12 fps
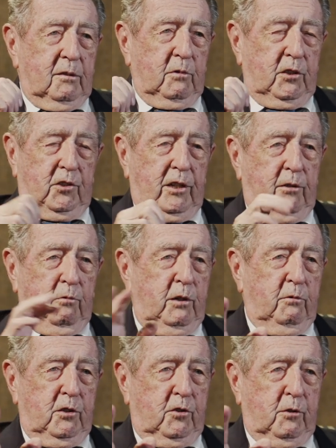We said
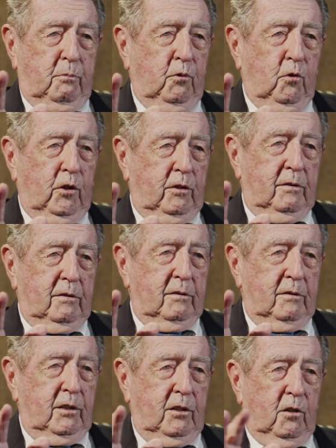we would support,
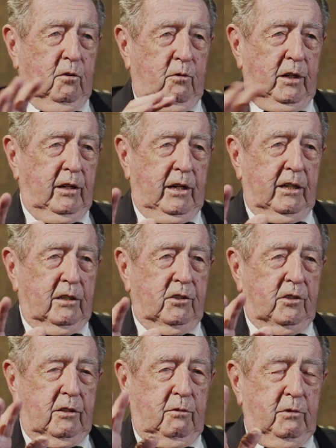you know,
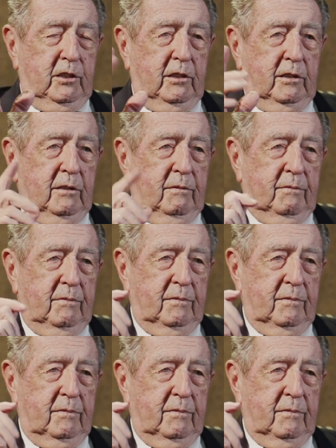regardless, and we didn't.